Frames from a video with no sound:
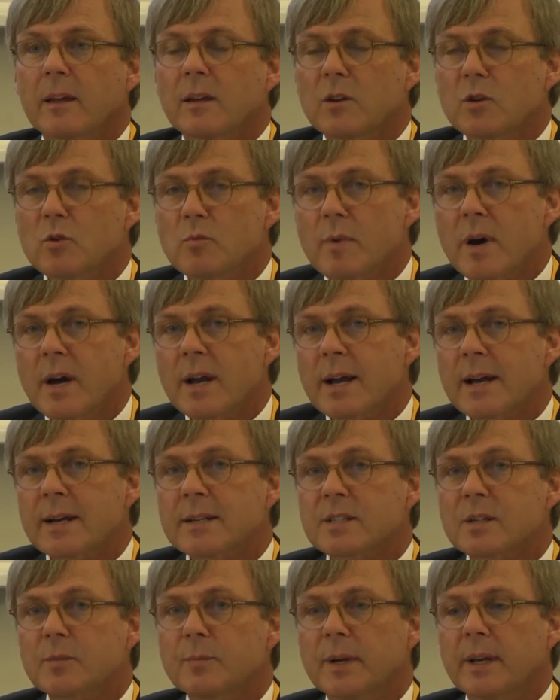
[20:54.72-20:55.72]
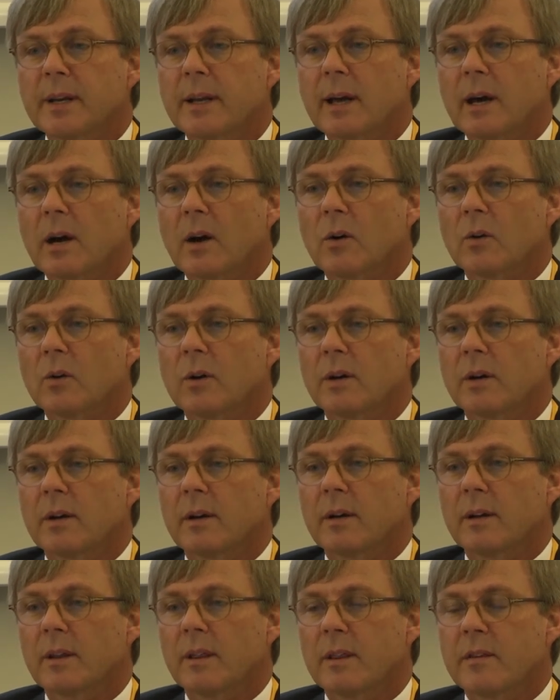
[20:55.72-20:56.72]
You might ask me now,
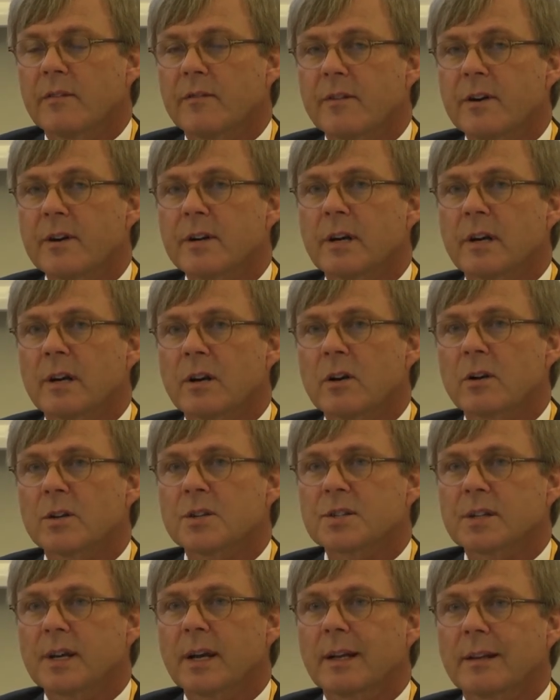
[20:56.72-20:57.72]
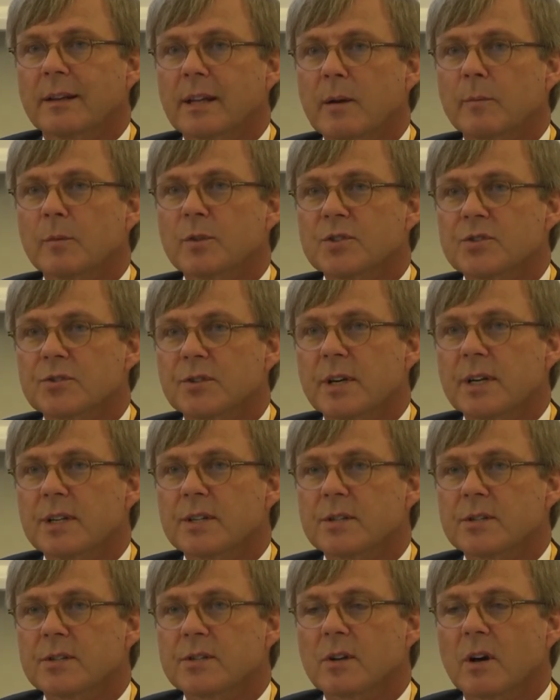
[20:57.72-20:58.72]
the very large-scale
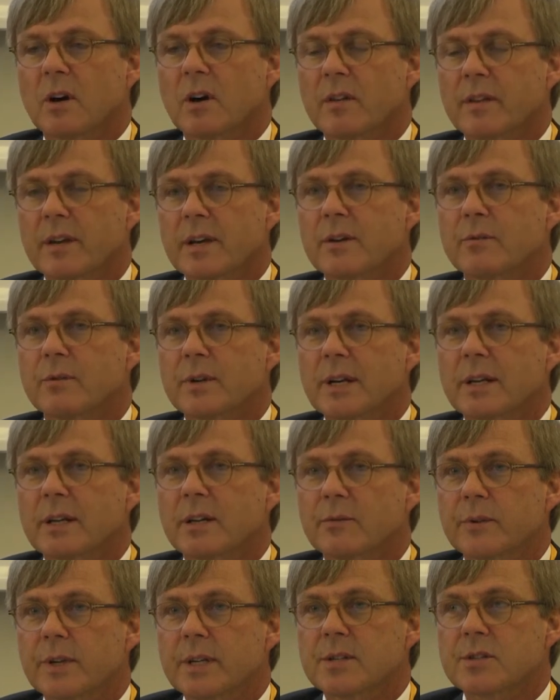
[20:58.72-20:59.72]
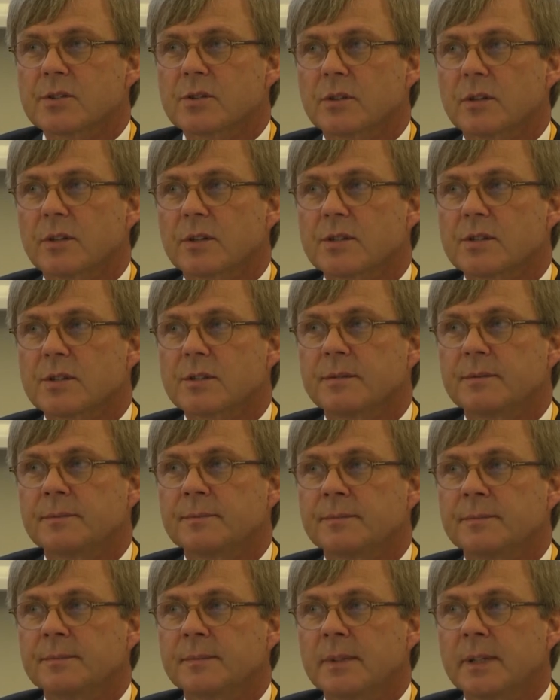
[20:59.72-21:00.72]
demonstrations, are they really research?
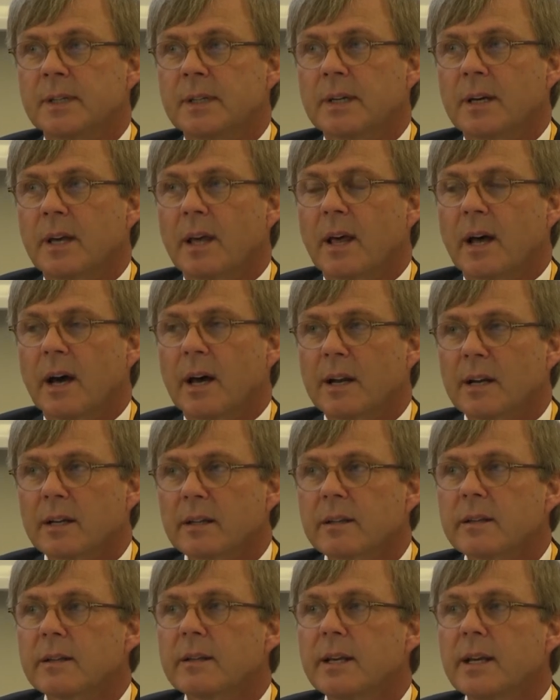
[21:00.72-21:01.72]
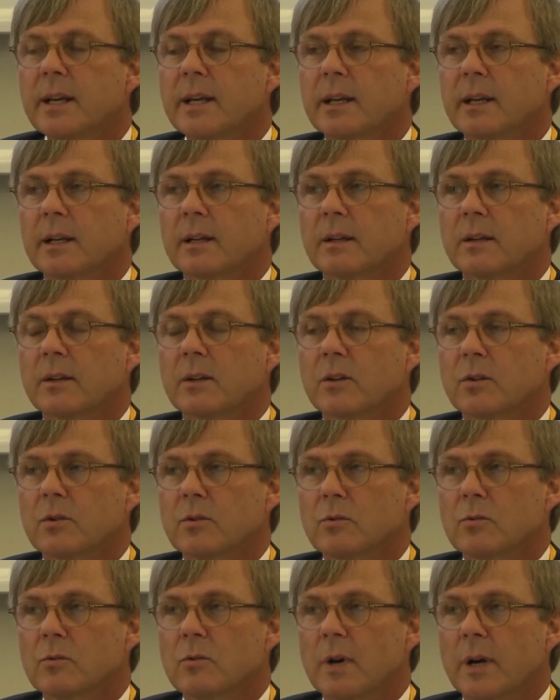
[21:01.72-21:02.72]
And I think
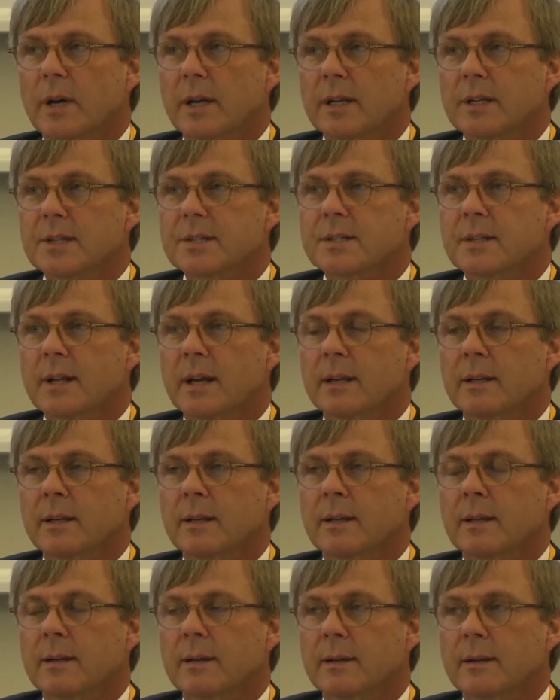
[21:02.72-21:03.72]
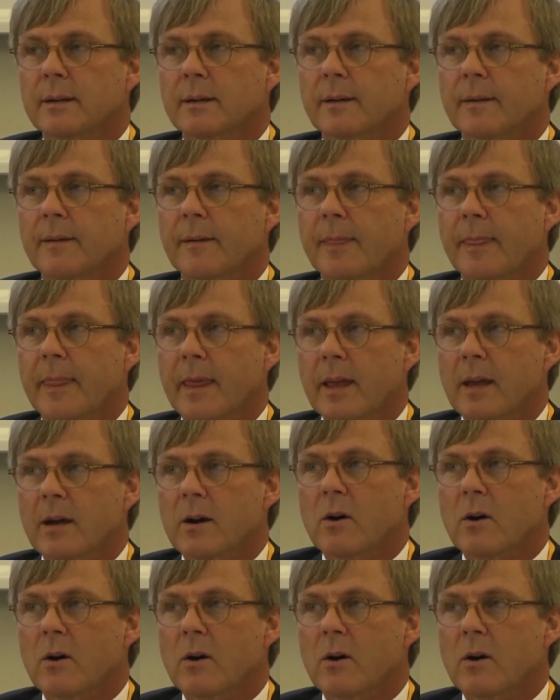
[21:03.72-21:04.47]
to an extent they